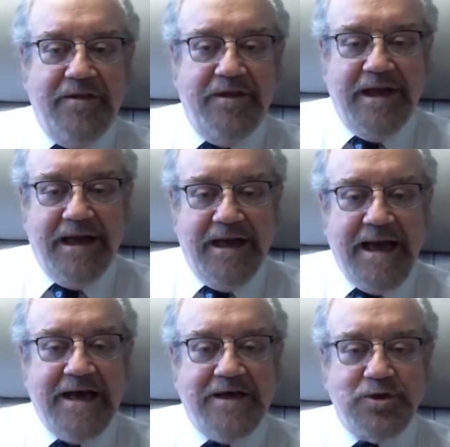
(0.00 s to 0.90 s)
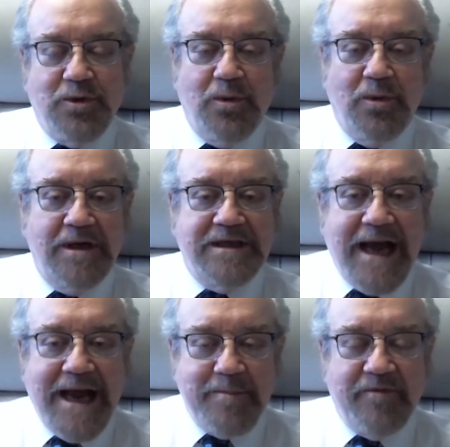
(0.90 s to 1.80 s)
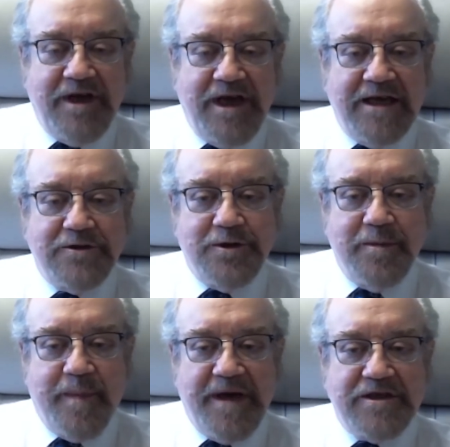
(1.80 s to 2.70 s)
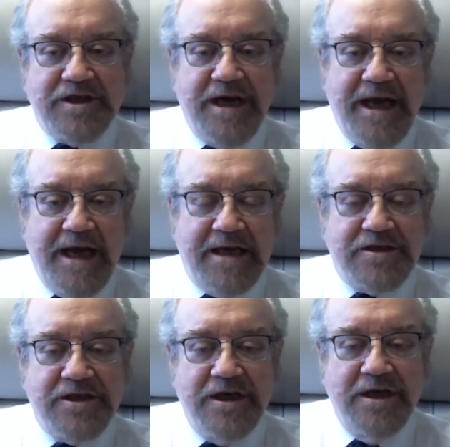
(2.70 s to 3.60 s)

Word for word: the actual uh, type of cancer the patient has.